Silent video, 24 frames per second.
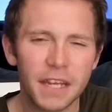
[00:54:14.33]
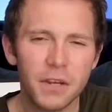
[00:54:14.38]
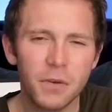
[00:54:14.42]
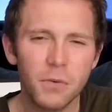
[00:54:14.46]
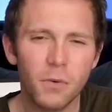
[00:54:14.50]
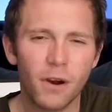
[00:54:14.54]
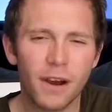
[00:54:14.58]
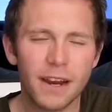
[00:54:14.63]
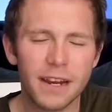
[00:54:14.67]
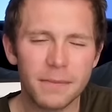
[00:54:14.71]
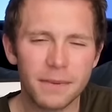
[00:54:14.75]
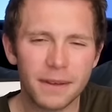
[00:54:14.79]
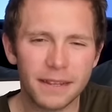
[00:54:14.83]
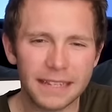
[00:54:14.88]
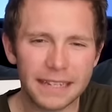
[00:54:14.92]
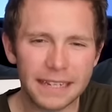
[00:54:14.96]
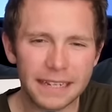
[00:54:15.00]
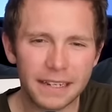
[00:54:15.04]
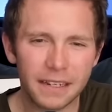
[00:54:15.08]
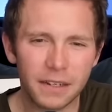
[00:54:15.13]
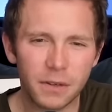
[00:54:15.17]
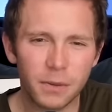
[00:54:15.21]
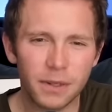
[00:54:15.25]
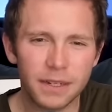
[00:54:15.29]
Are you worried about the
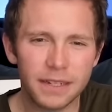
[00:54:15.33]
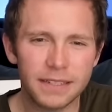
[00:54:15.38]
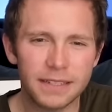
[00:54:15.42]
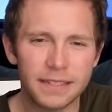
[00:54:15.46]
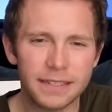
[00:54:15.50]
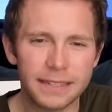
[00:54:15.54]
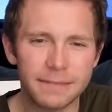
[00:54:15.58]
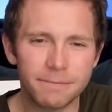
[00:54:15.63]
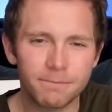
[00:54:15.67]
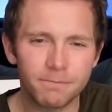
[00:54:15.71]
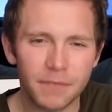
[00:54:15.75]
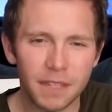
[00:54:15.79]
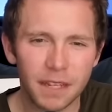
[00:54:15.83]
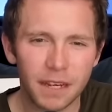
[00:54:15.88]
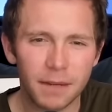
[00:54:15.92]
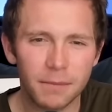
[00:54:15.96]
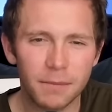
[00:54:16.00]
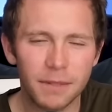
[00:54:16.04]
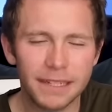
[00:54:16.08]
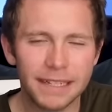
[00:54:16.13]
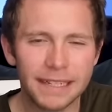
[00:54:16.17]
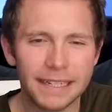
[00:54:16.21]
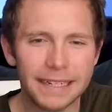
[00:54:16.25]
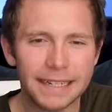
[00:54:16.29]
illiquidity? You know, I'm
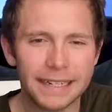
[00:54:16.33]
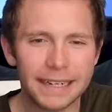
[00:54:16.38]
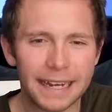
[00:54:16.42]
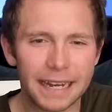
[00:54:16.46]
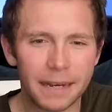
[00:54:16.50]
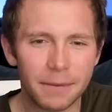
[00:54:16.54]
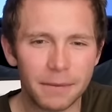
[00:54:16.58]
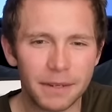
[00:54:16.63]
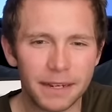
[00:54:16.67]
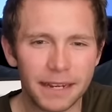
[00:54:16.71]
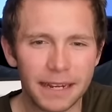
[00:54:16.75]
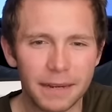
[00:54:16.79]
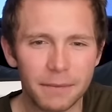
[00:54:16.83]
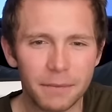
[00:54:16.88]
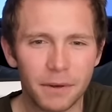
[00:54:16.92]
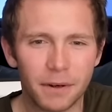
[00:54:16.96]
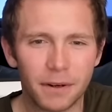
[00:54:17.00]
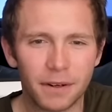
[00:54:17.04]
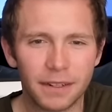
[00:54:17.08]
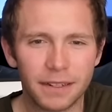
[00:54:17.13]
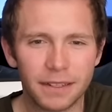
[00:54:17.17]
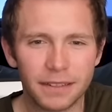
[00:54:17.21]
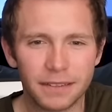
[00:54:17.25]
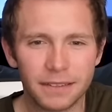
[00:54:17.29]
looking at M&A
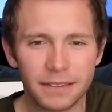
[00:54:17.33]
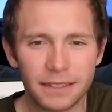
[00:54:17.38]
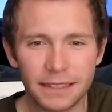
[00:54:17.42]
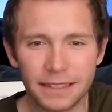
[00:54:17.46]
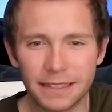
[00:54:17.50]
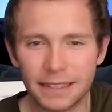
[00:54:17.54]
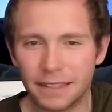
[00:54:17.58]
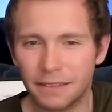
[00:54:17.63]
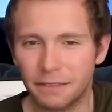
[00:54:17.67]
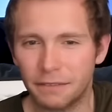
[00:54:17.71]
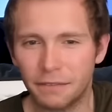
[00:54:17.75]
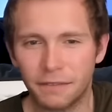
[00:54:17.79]
markets thinking,